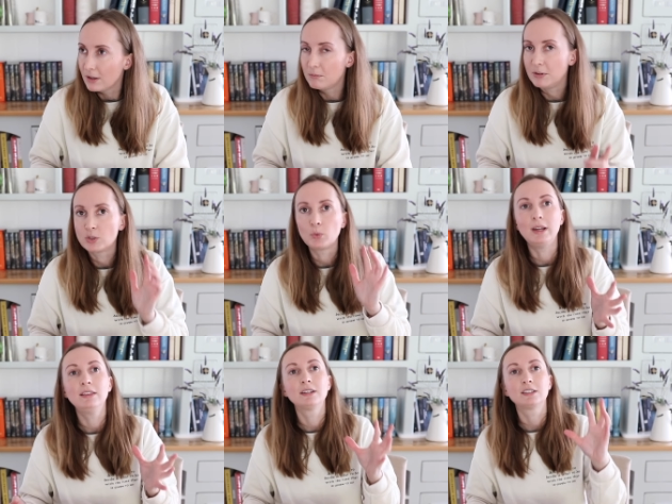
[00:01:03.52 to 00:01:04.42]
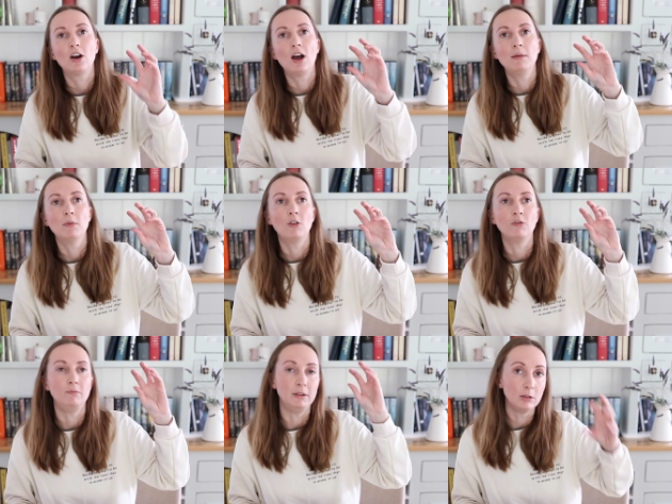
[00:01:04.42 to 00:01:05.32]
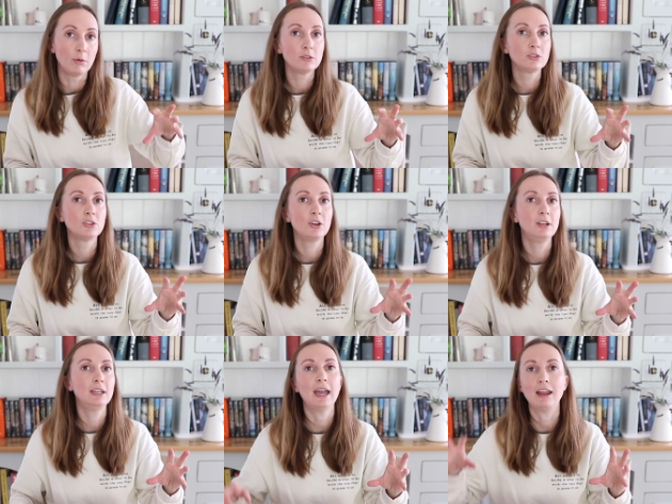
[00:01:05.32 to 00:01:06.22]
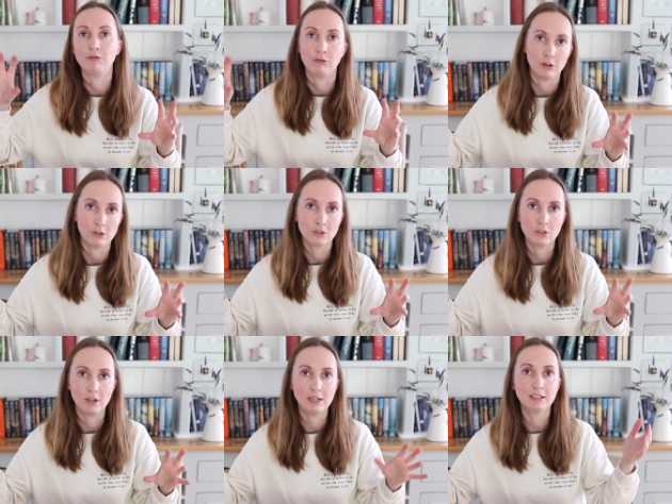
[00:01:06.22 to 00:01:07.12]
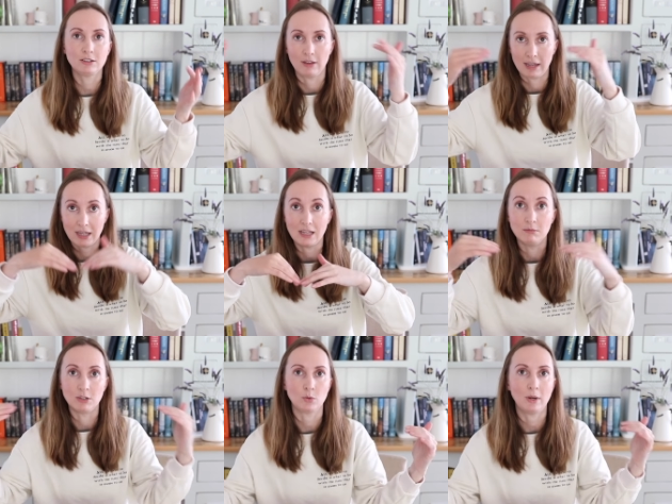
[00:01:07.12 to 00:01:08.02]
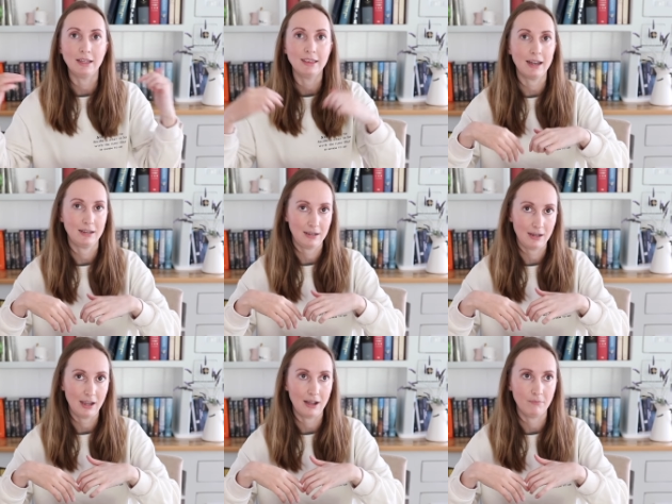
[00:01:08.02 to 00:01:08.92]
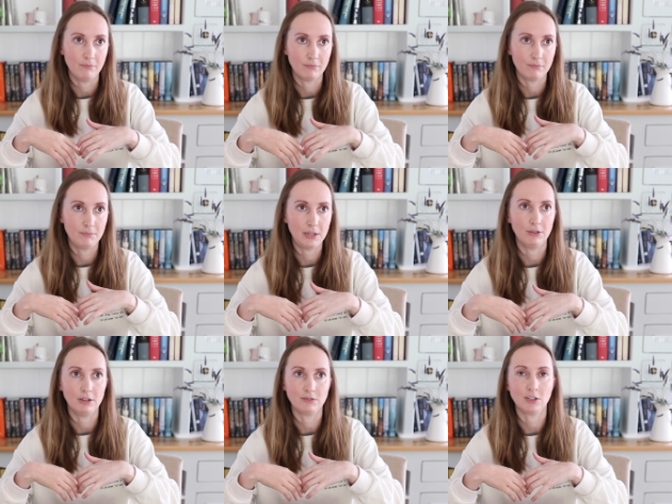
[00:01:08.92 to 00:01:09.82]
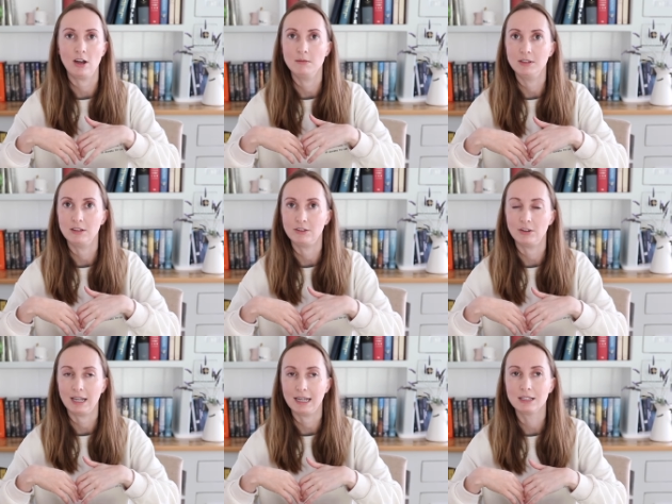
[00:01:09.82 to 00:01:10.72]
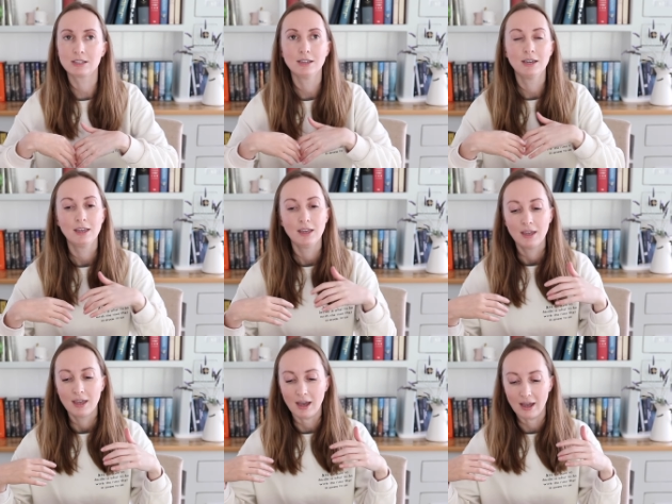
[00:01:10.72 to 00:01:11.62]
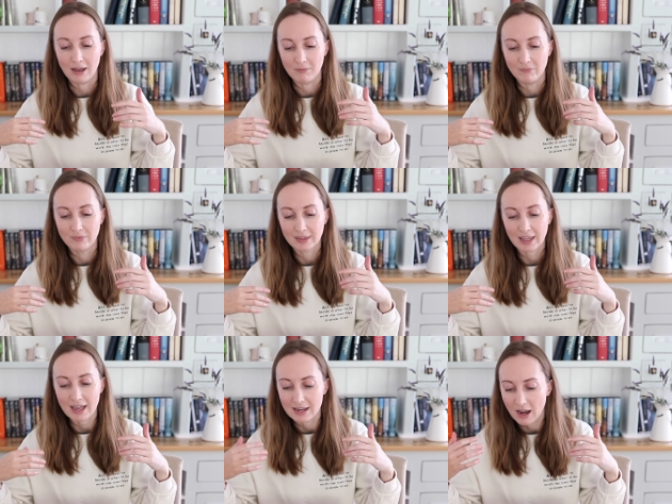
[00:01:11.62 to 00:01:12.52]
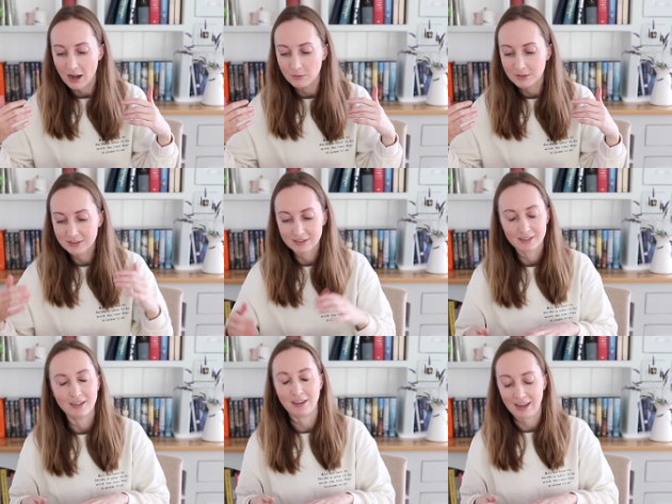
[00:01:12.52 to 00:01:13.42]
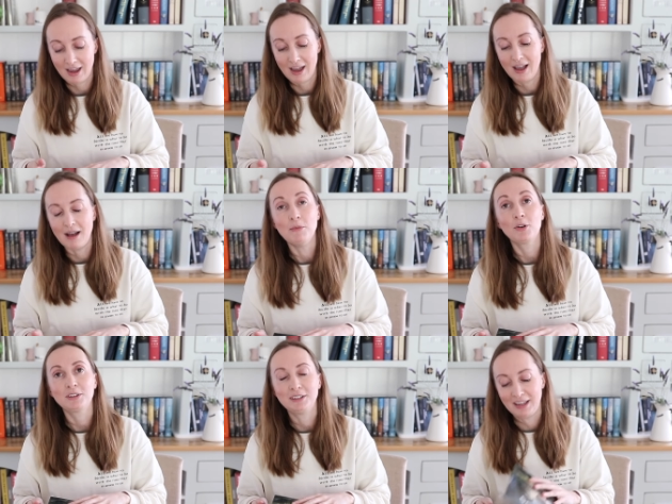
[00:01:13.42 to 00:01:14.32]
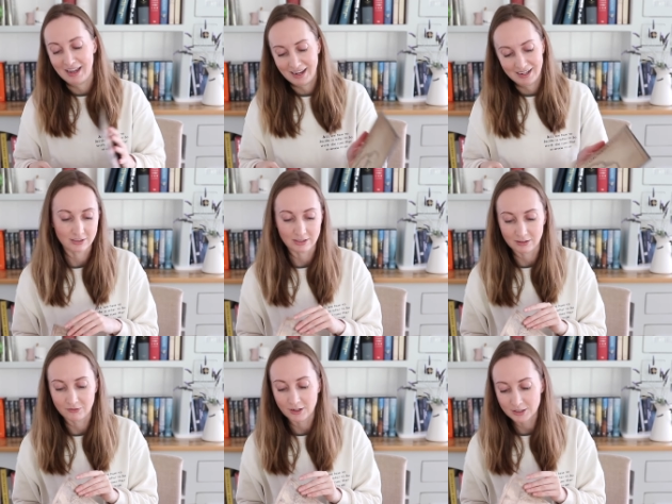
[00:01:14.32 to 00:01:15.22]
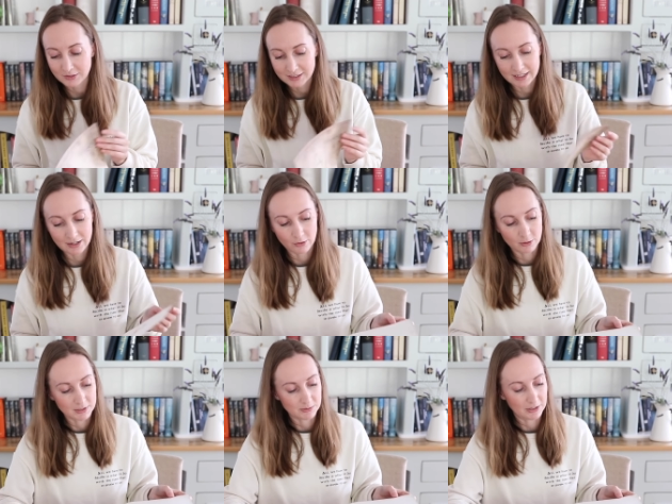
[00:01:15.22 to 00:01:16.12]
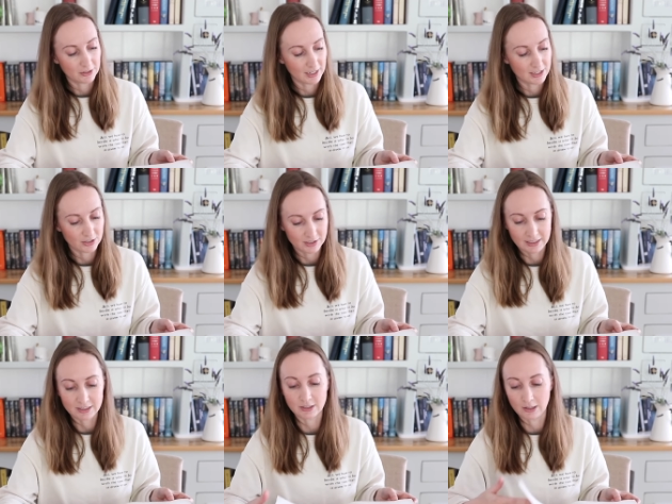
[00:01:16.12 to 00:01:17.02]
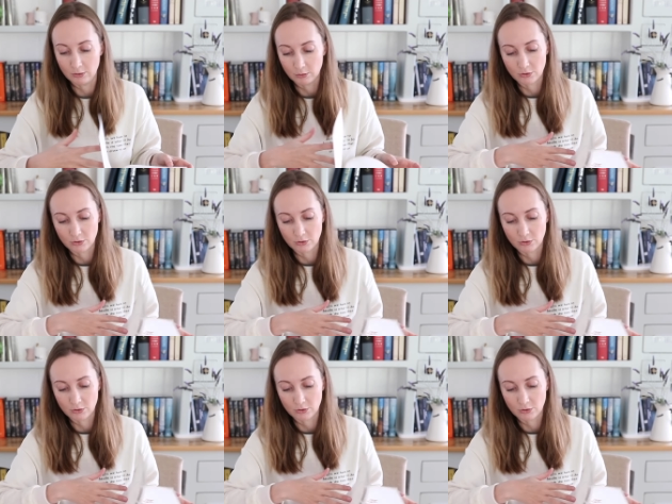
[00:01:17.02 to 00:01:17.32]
between the time of Bilbo's journey and Frodo's journey, so like in between that period of time in the Third Age. And I was, okay, I'm not gonna lie, actually the first reason I got them is because I just need to look